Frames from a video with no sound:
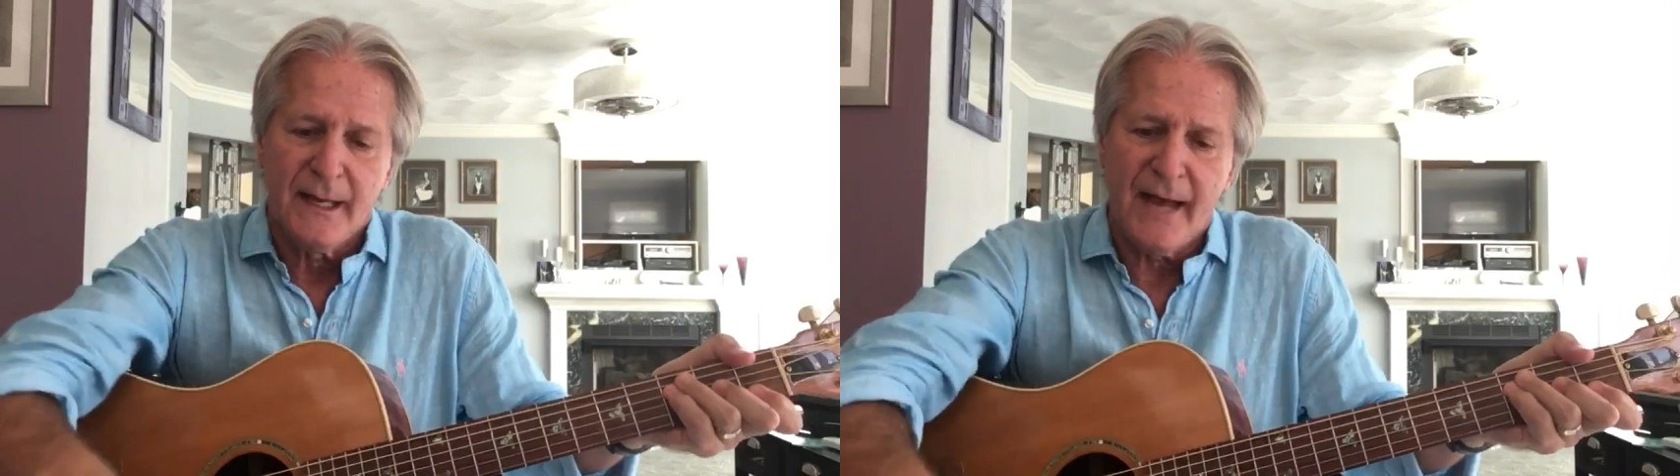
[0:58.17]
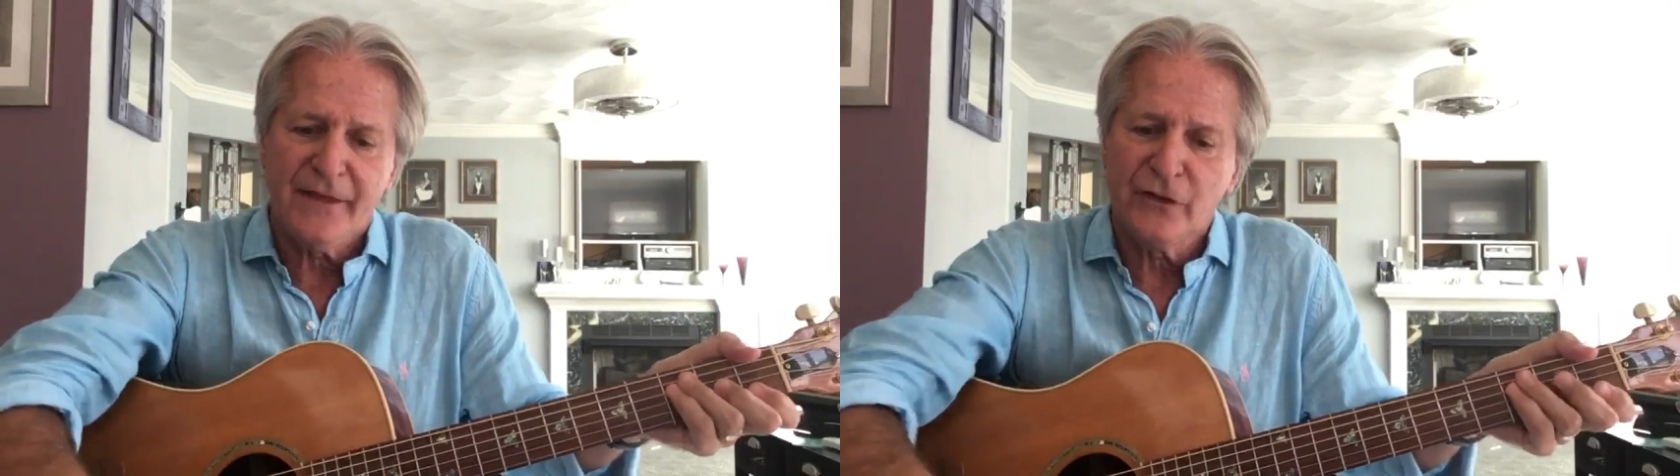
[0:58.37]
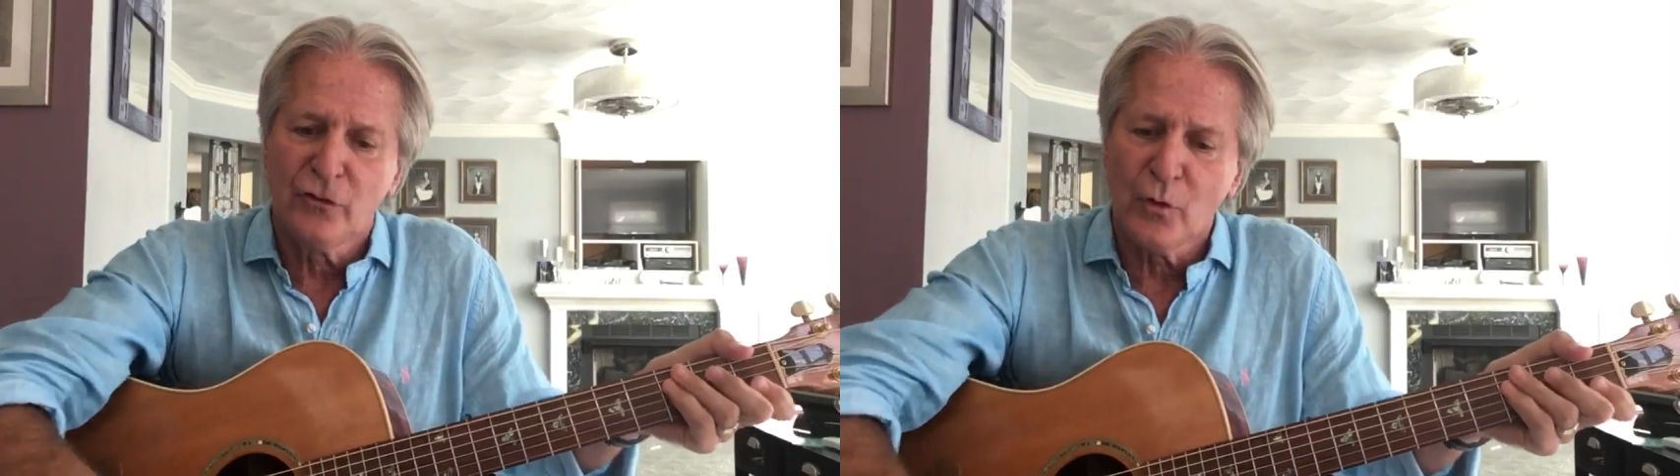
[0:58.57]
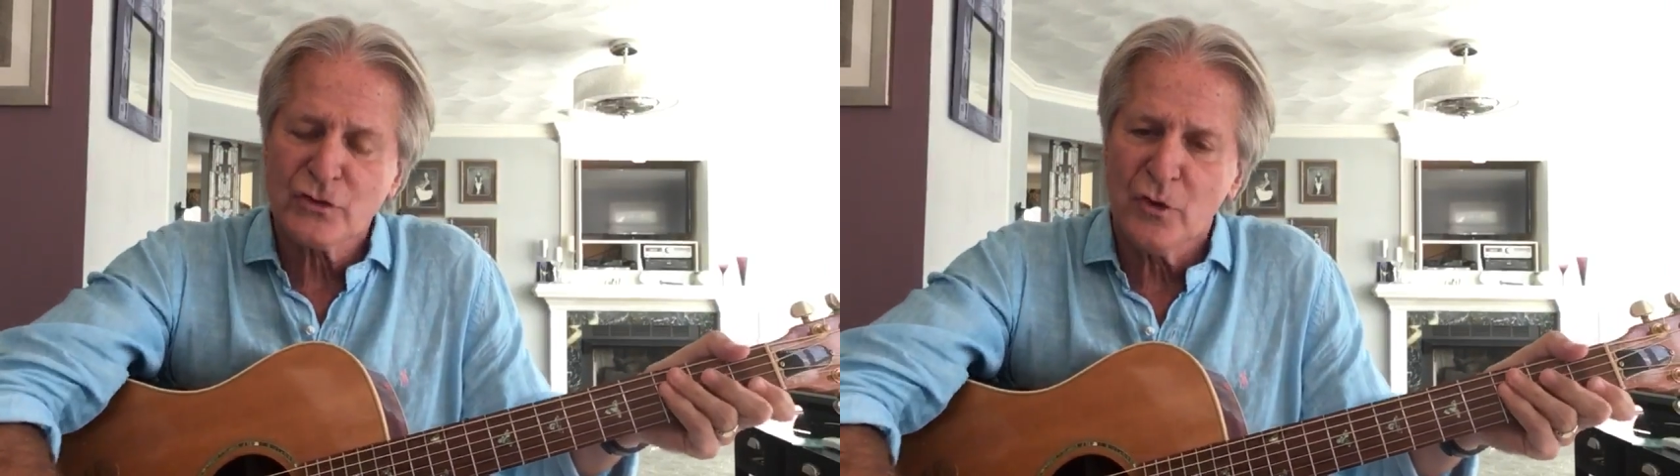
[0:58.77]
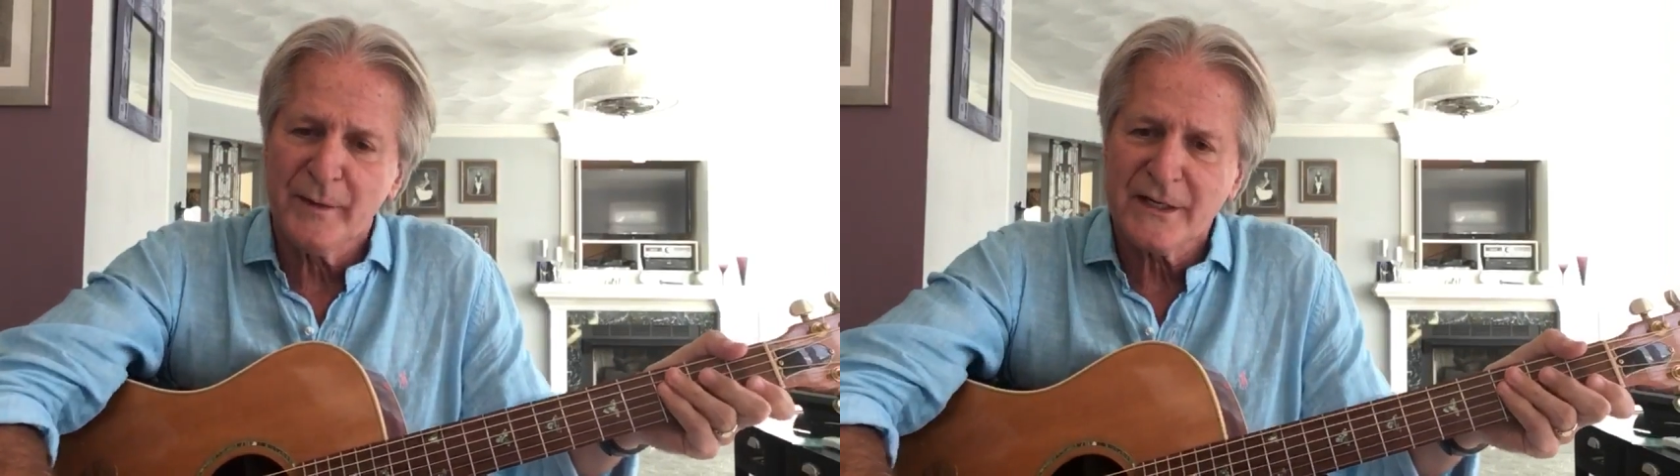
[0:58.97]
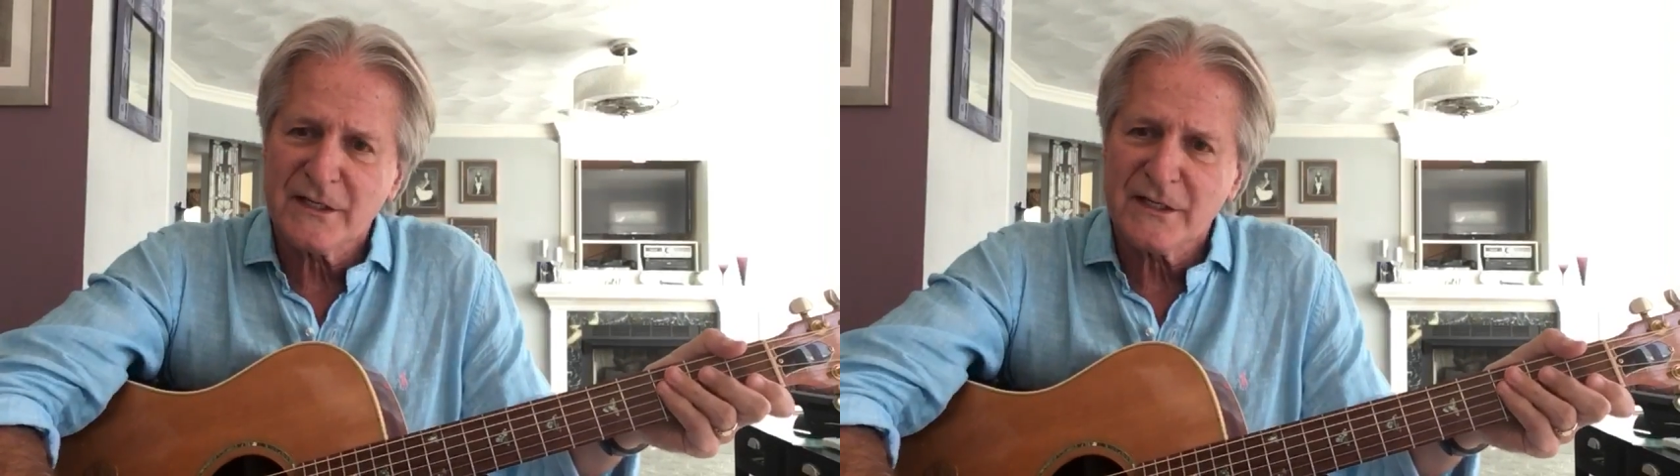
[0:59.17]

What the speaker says: I think doors open at